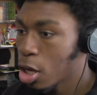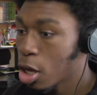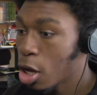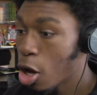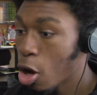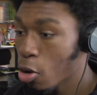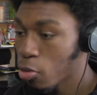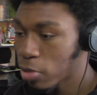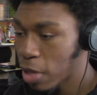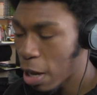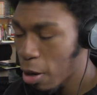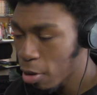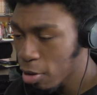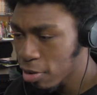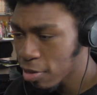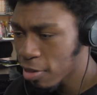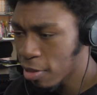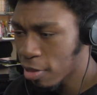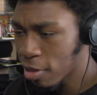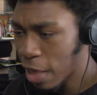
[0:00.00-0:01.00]
Oh, now
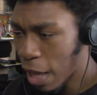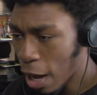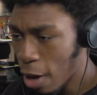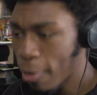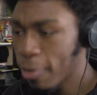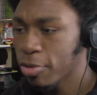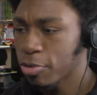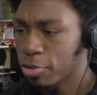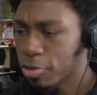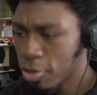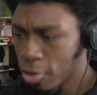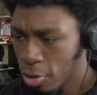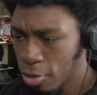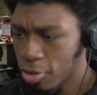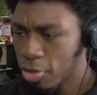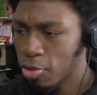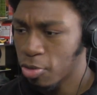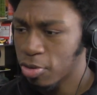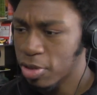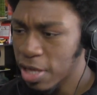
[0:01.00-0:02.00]
he's going to turn
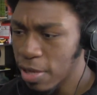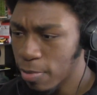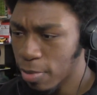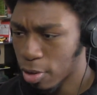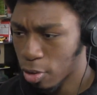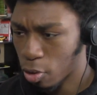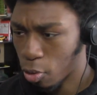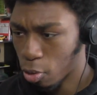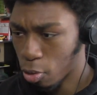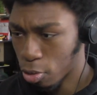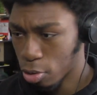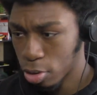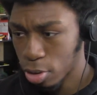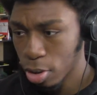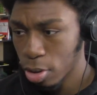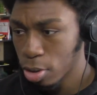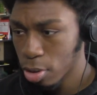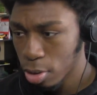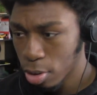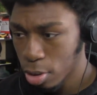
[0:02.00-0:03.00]
into a demon lord.
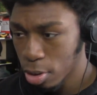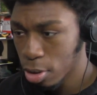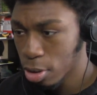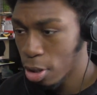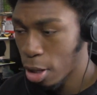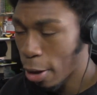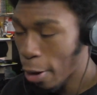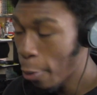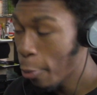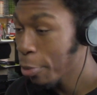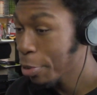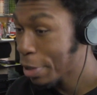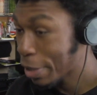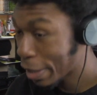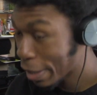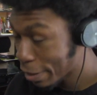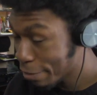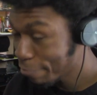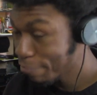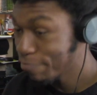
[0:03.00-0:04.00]

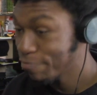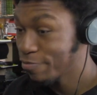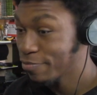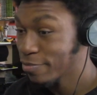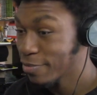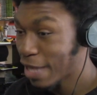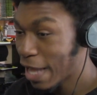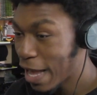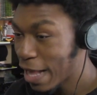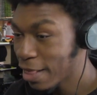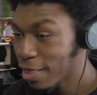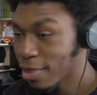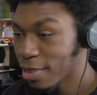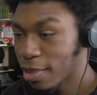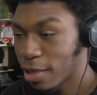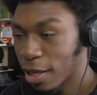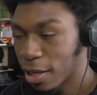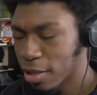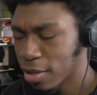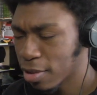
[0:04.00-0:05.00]
Okay, that's
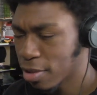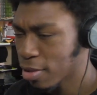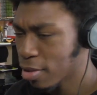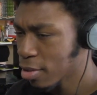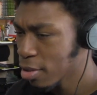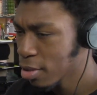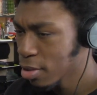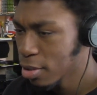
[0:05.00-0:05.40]
nice.